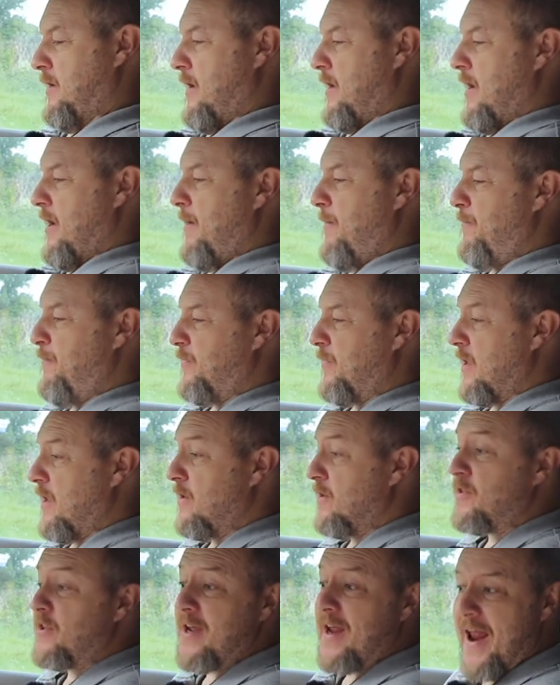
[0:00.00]
Um,
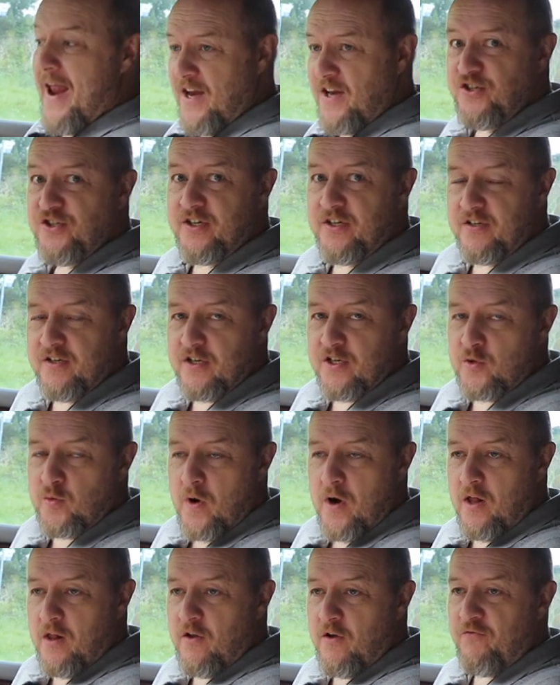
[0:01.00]
the engine as
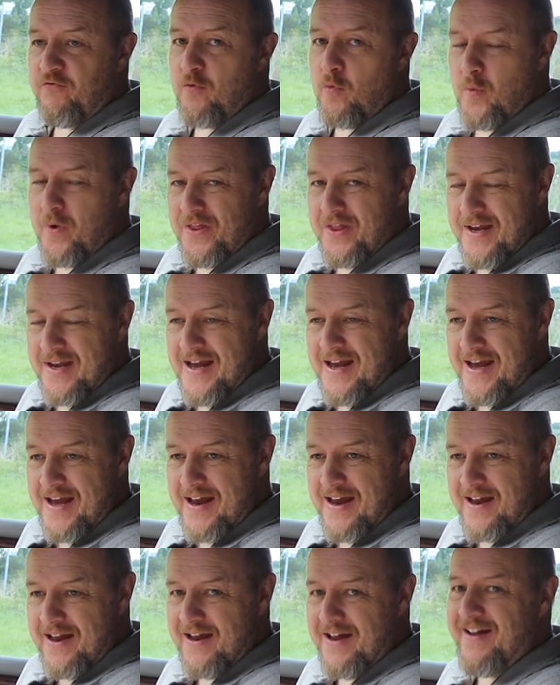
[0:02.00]
well, from within
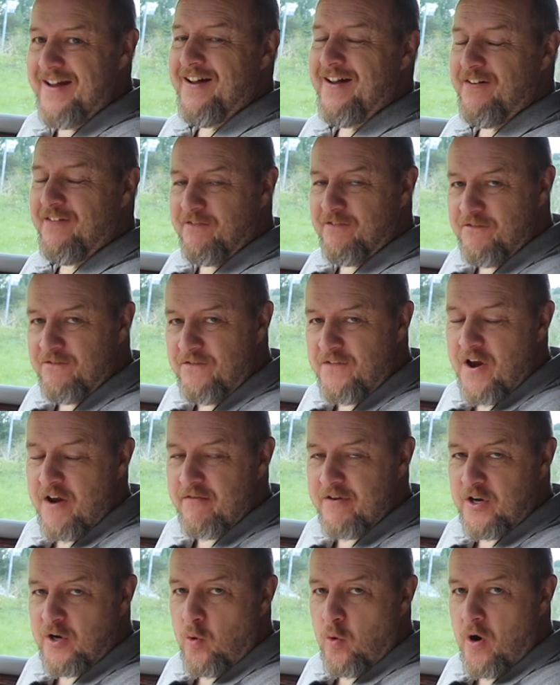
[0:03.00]
here,
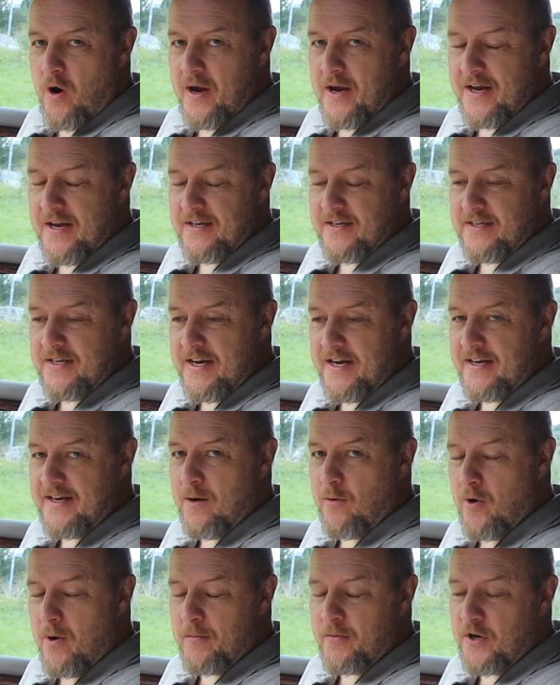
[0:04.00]
very quiet indeed.
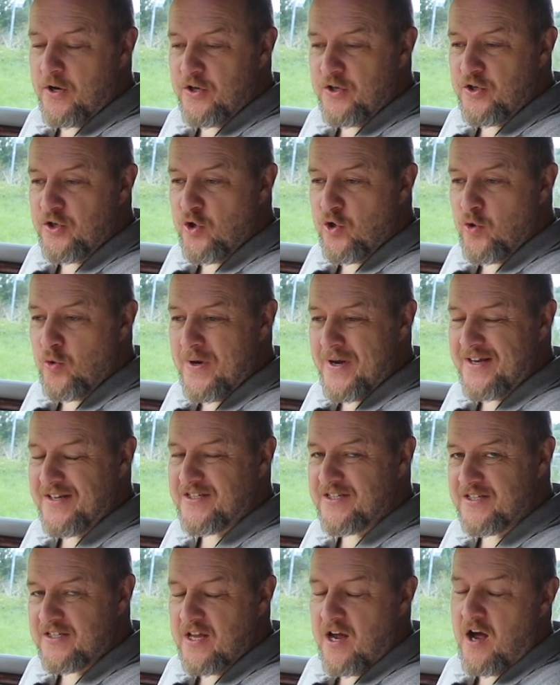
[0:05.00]
Now what I'm going to do
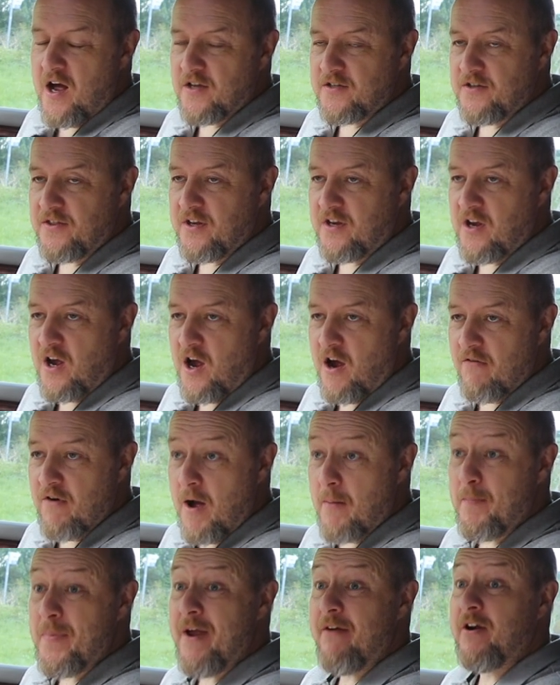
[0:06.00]
is start the car
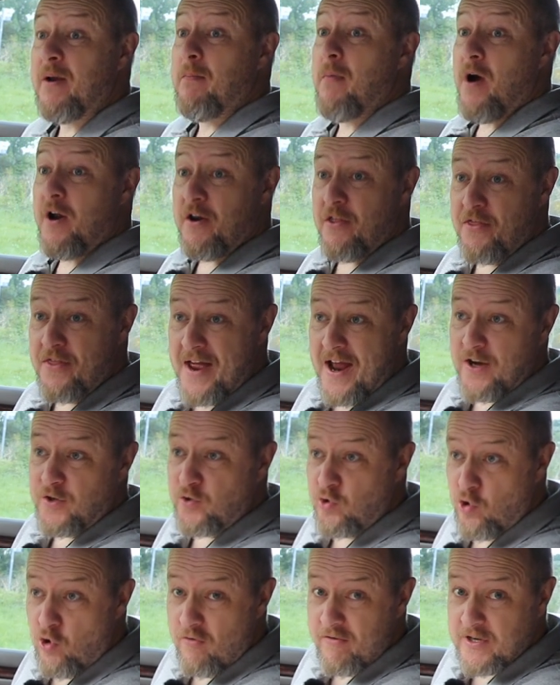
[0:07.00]
up, bearing in mind
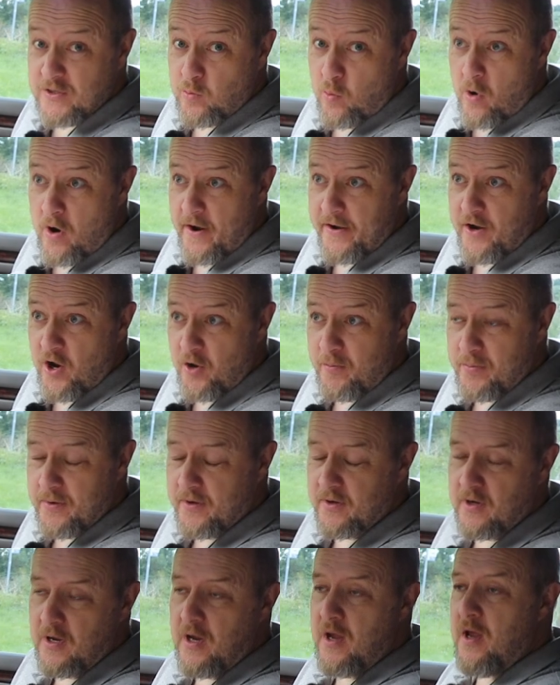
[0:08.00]
that door is wide
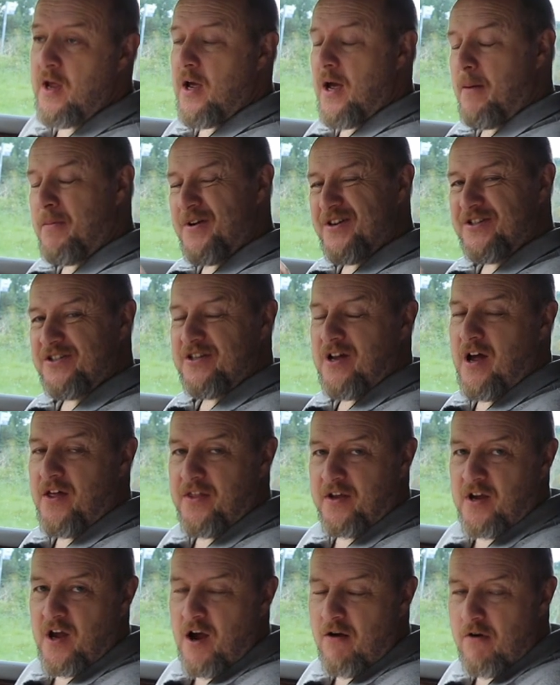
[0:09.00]
open. I'm going to
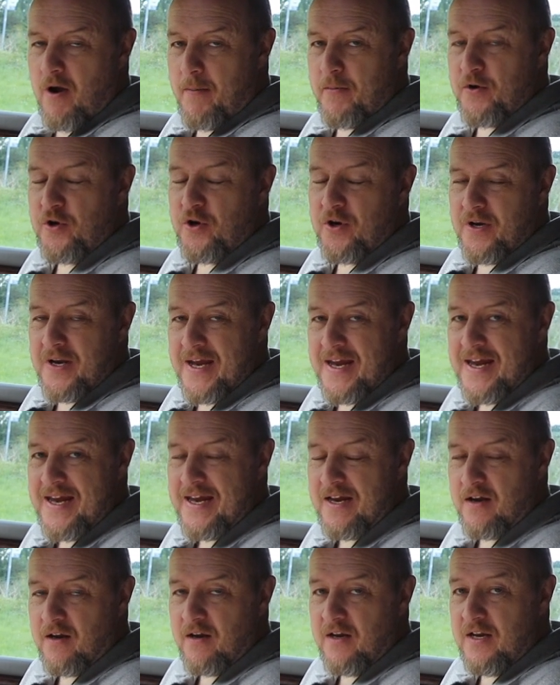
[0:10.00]
start the car up and you can
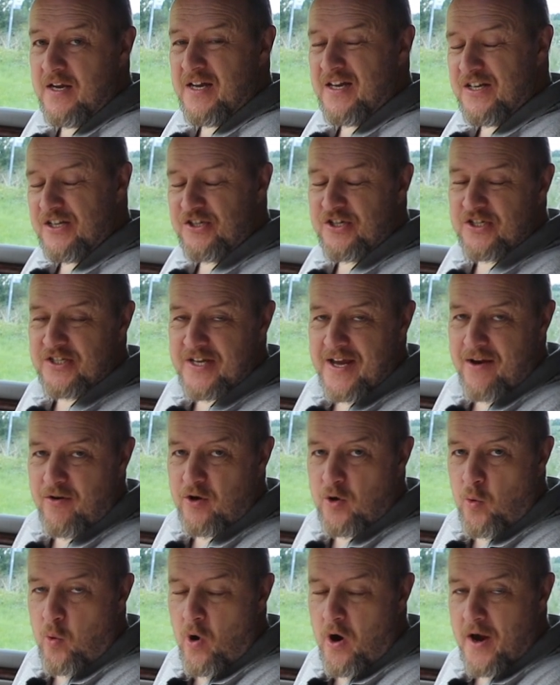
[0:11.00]
hear just how
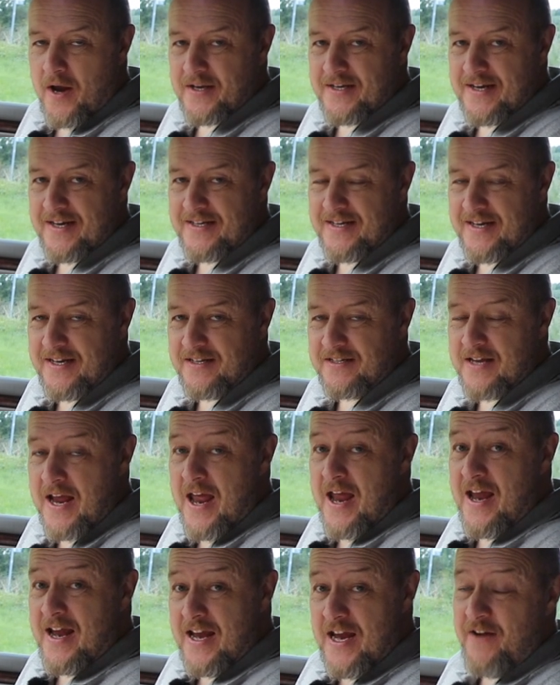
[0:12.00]
quiet it is,
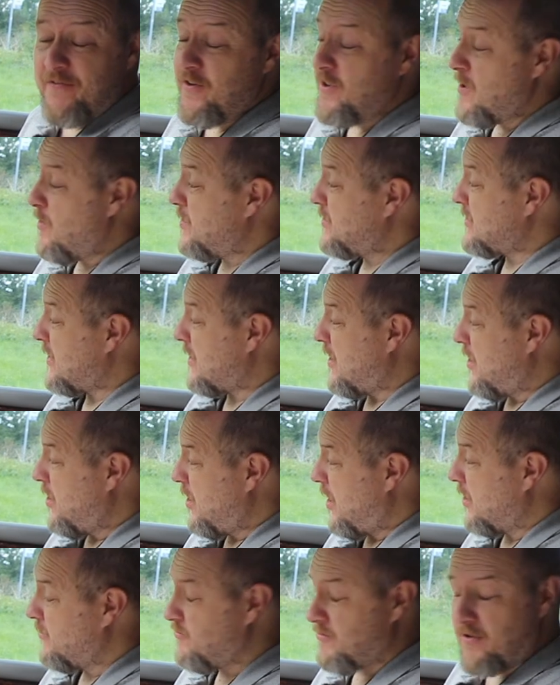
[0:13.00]
even though it's done
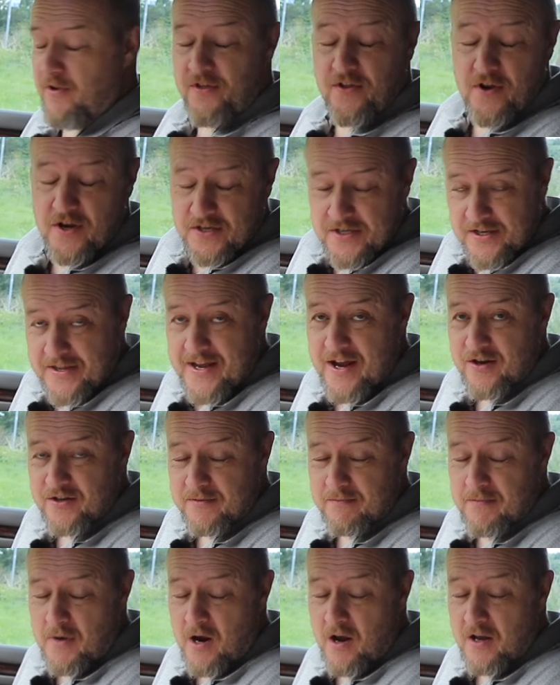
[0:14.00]

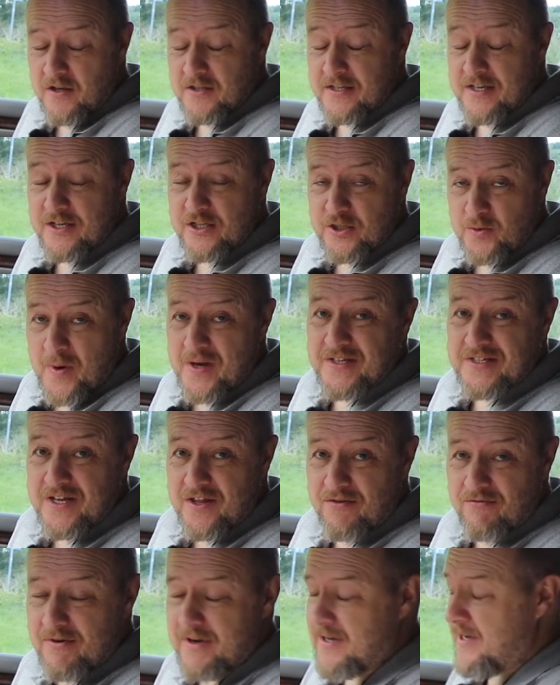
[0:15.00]
130,000 miles and it's
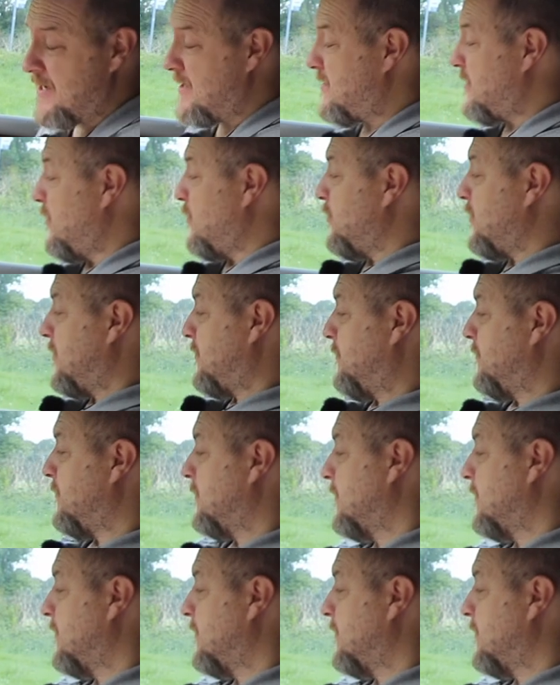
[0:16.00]
23 years old.